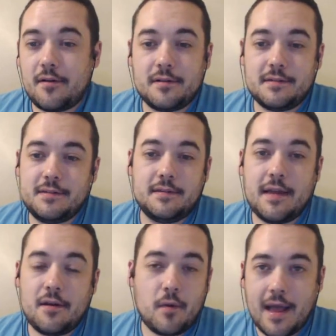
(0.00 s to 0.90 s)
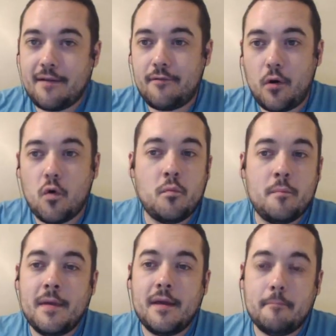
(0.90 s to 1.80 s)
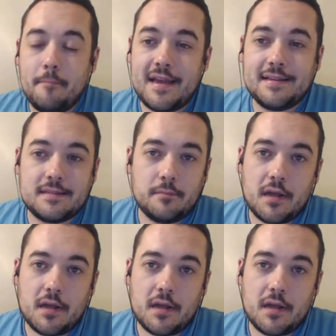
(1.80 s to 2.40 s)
don't have home-based